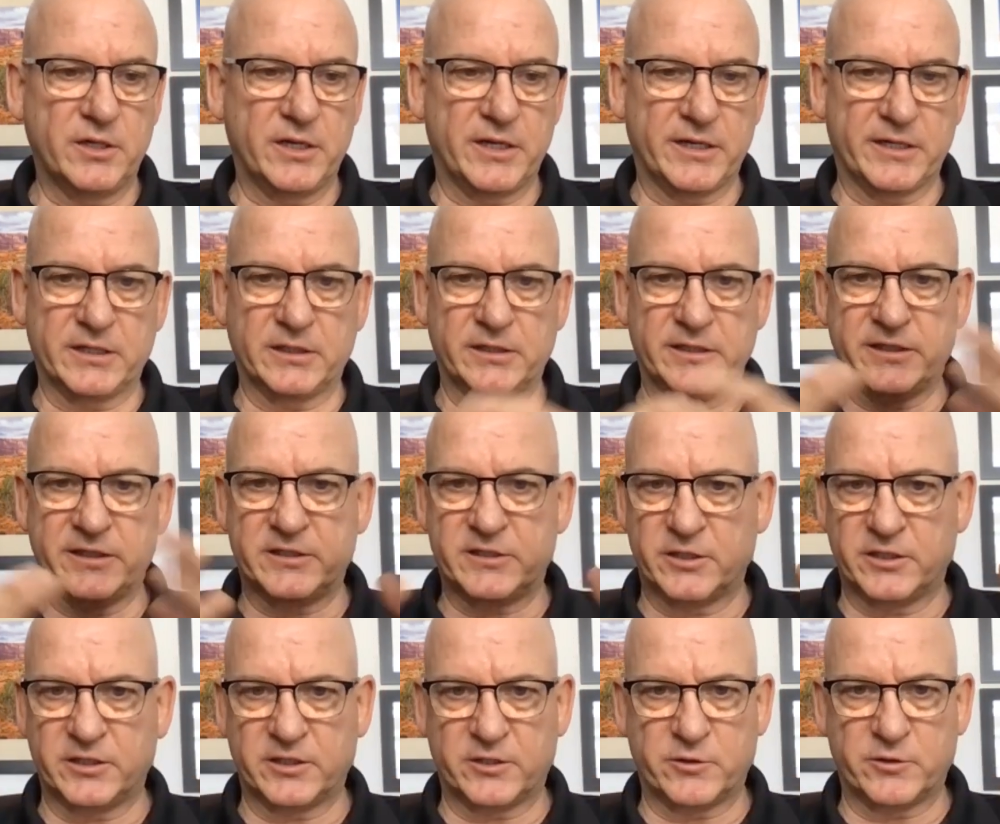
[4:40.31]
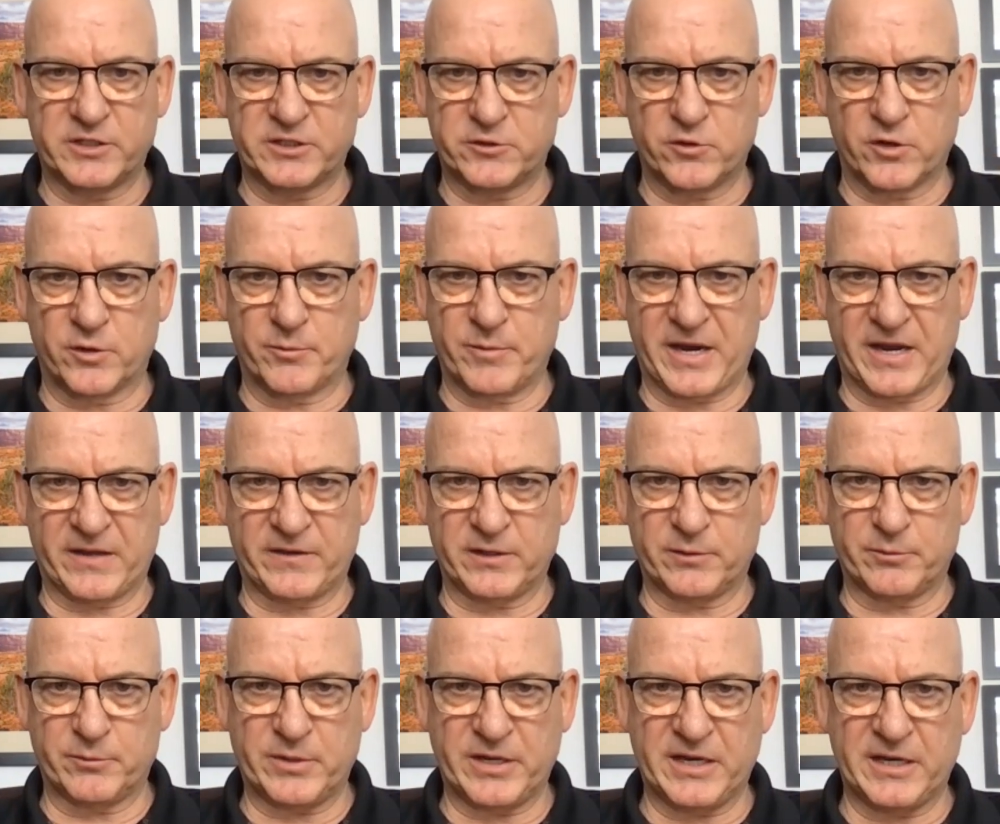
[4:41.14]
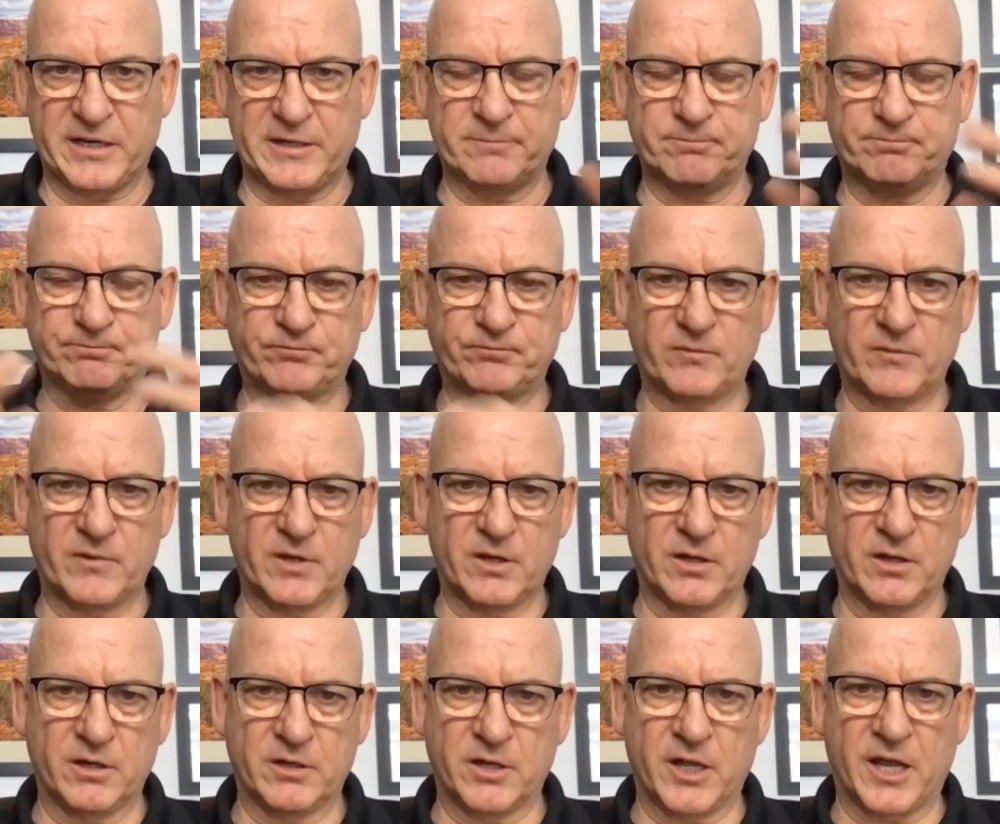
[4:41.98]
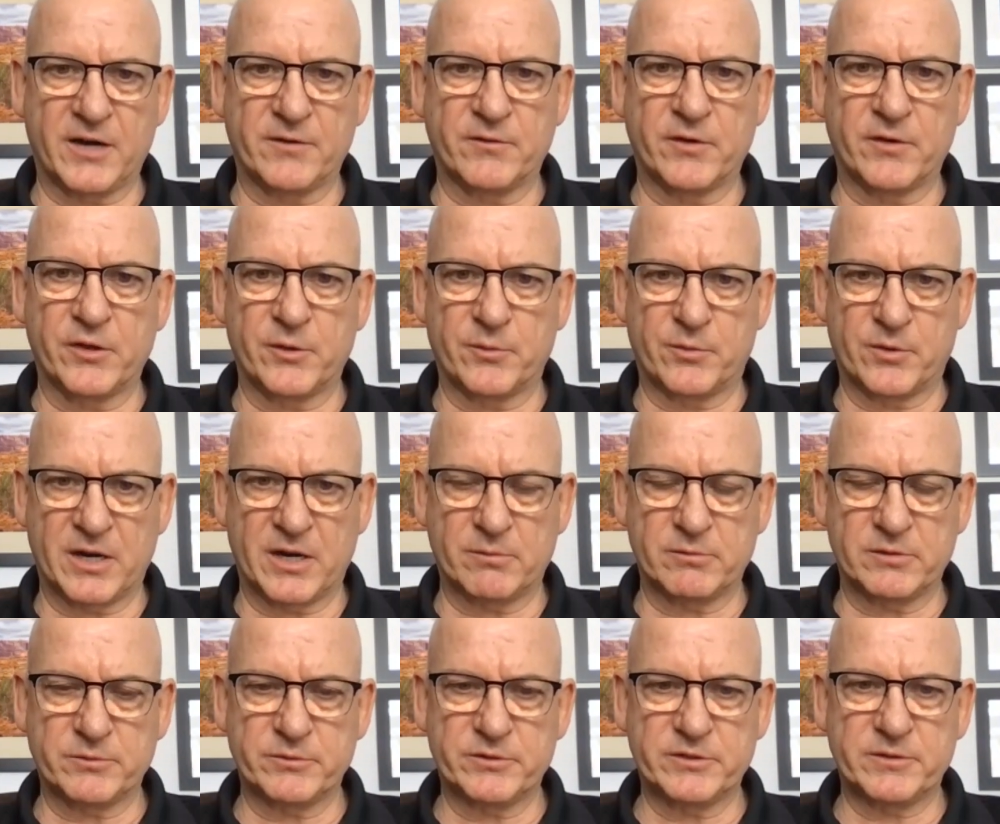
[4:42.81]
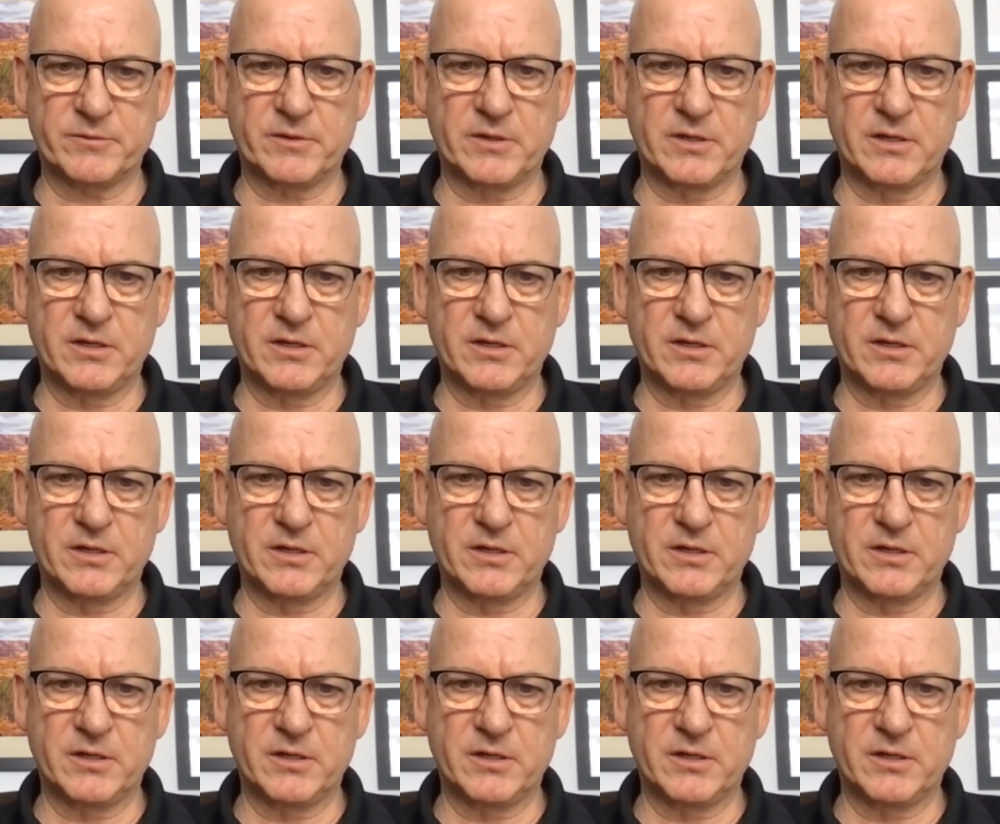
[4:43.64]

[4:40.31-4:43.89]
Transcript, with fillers: It can lead to increased neuropathic pain and a lot of other problems.